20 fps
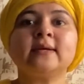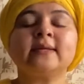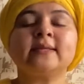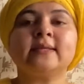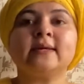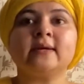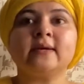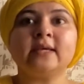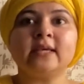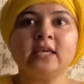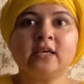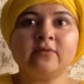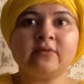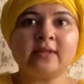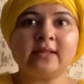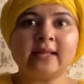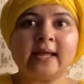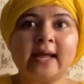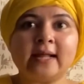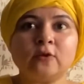the
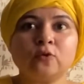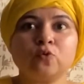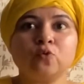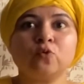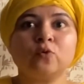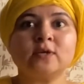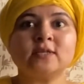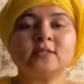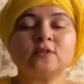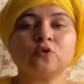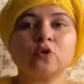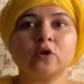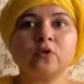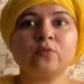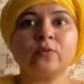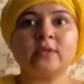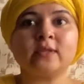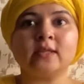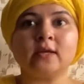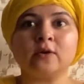evil and who is not
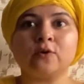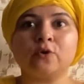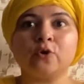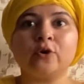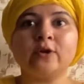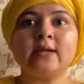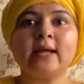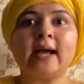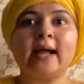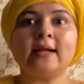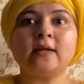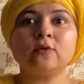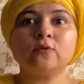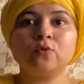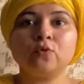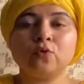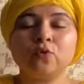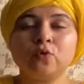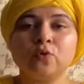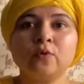with the good, and
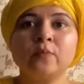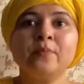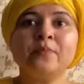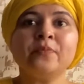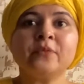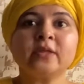who